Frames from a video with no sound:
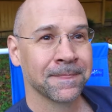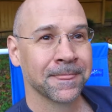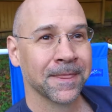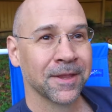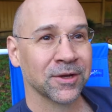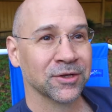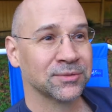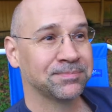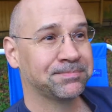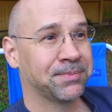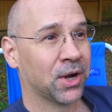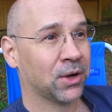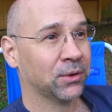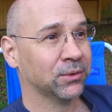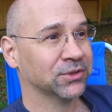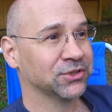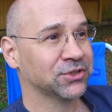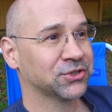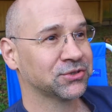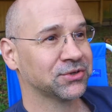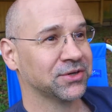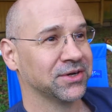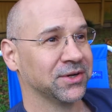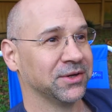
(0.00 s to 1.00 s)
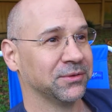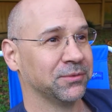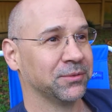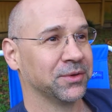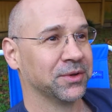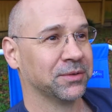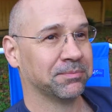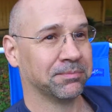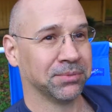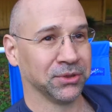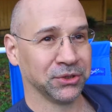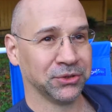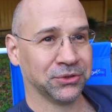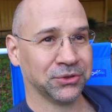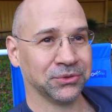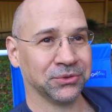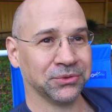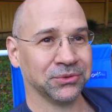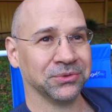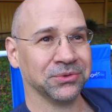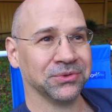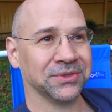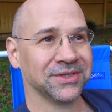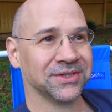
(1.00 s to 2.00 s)
There's poetry with
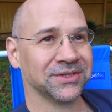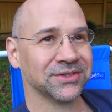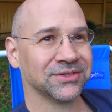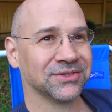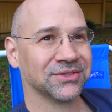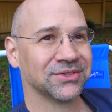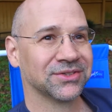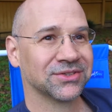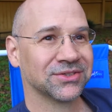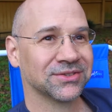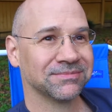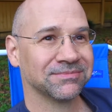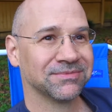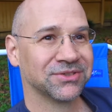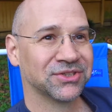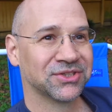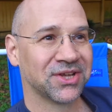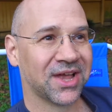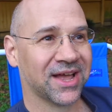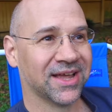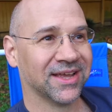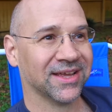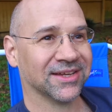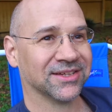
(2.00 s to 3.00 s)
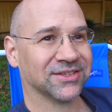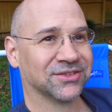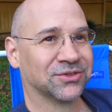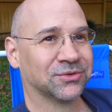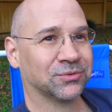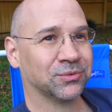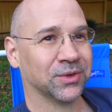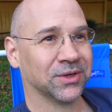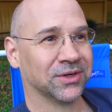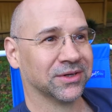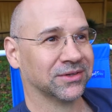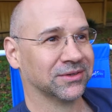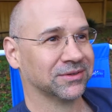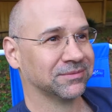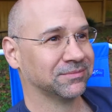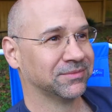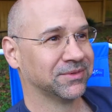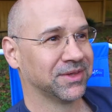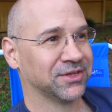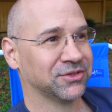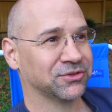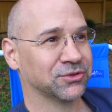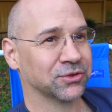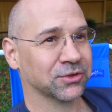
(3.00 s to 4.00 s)
blue. There's science where
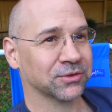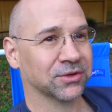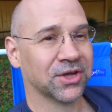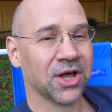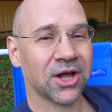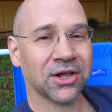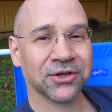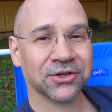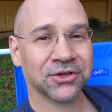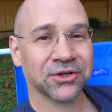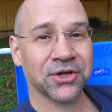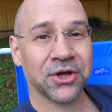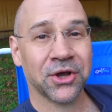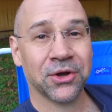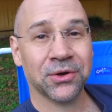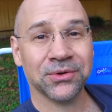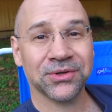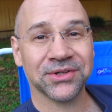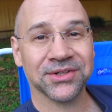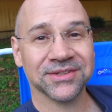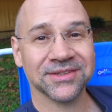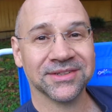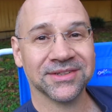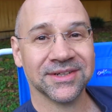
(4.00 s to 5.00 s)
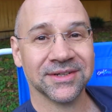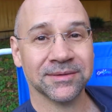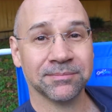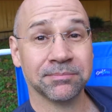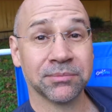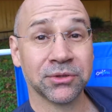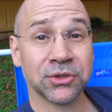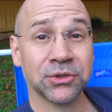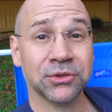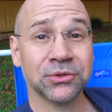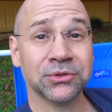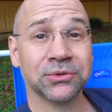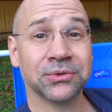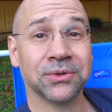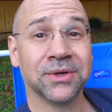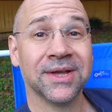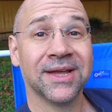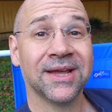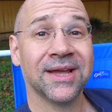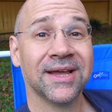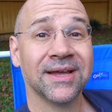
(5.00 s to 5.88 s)
things are color-coded, and blue